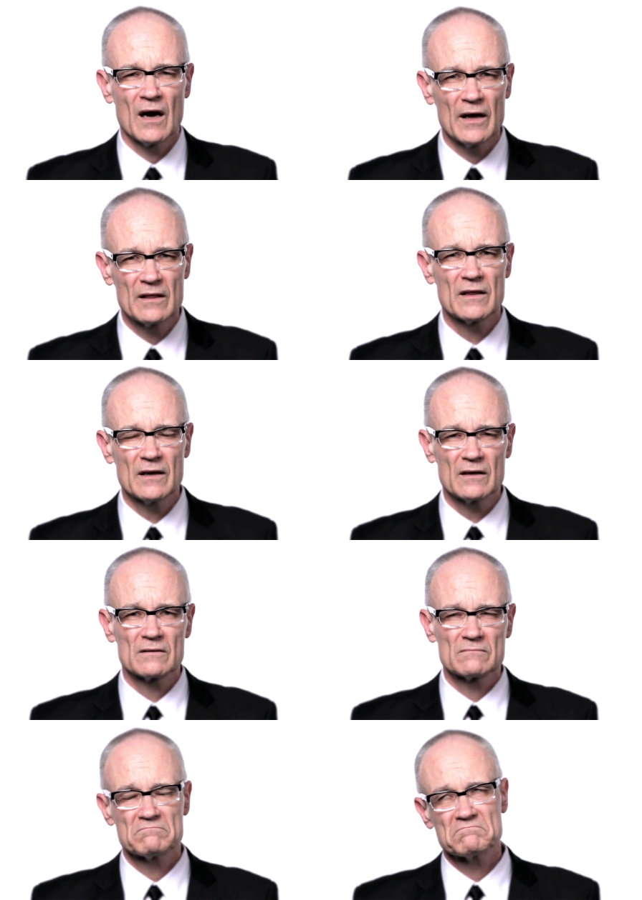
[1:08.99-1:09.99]
I think
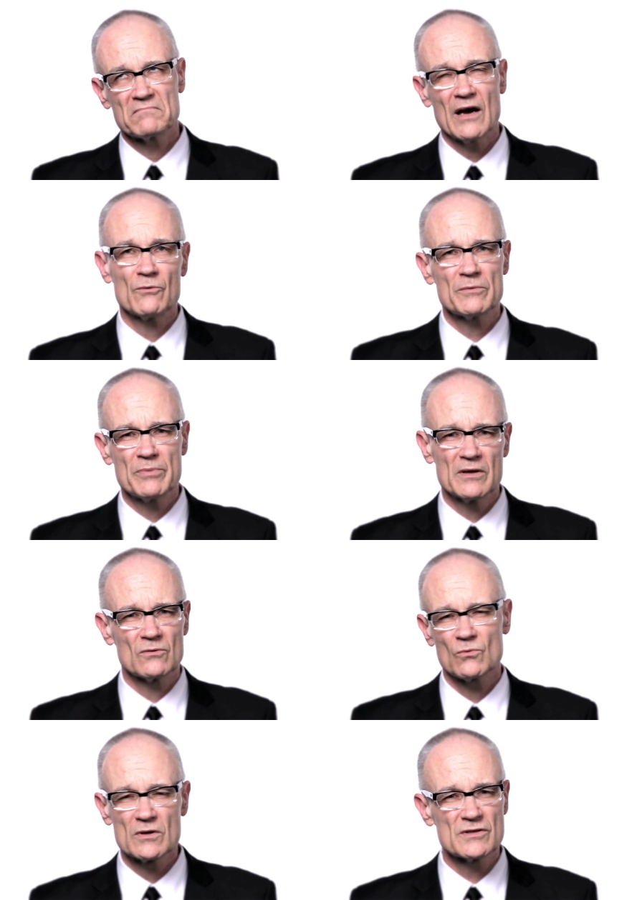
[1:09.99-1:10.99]
that would be
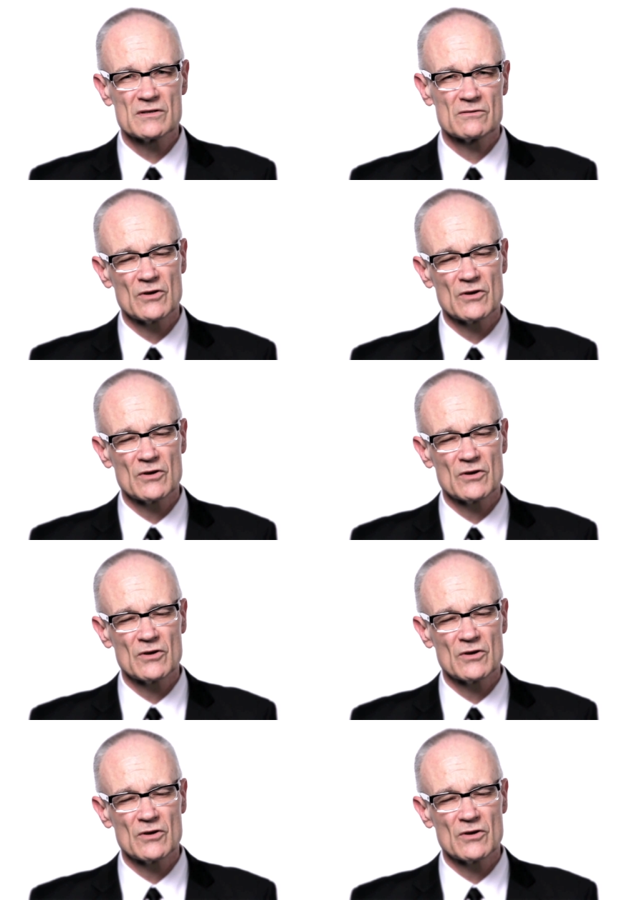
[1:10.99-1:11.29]
the worst